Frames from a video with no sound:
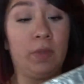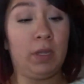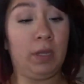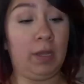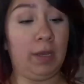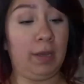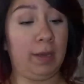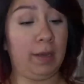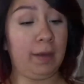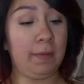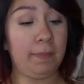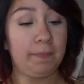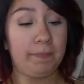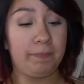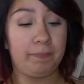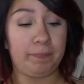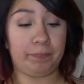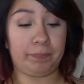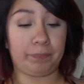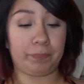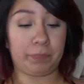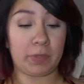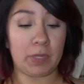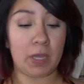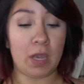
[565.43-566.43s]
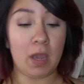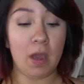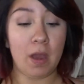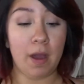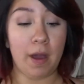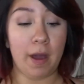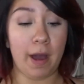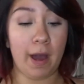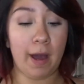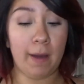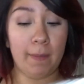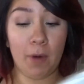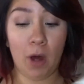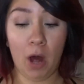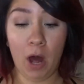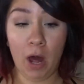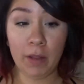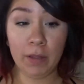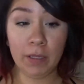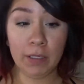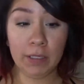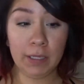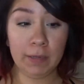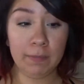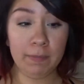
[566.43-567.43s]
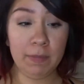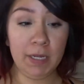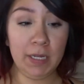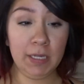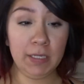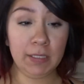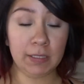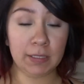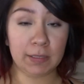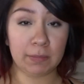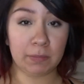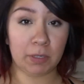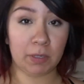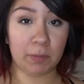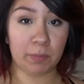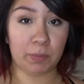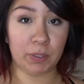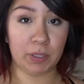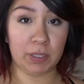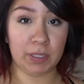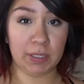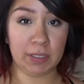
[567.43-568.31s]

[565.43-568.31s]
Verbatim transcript: Yep. Um, all that that means is I'm gonna put